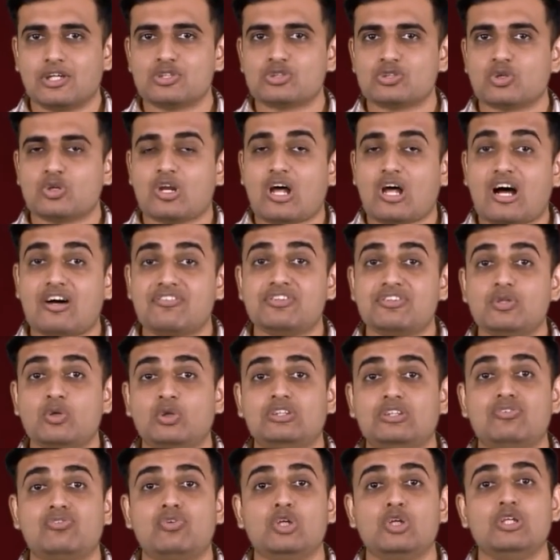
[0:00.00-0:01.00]
So now we
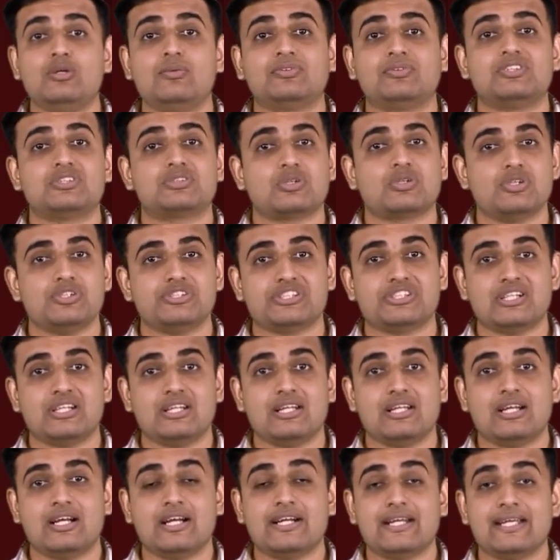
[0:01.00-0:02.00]
know the volume of the solution,
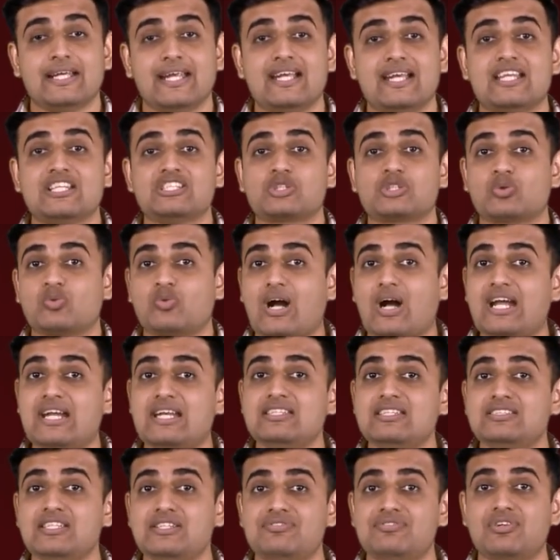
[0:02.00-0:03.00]
it is
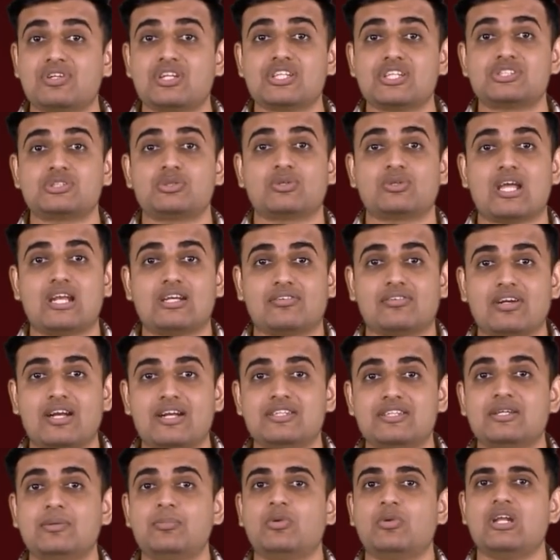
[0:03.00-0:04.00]
quite easy for us to
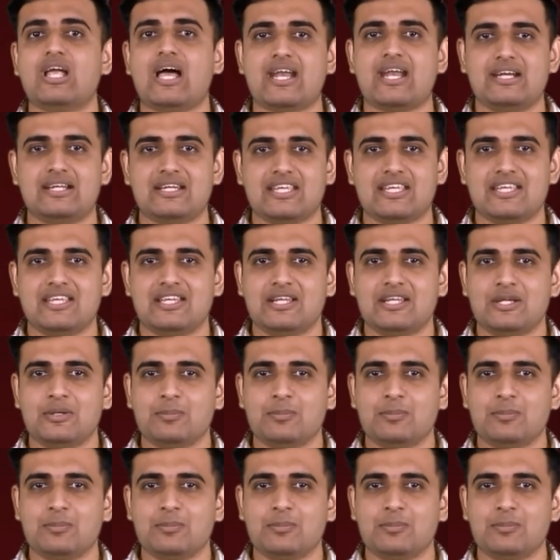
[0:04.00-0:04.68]
calculate the molarity,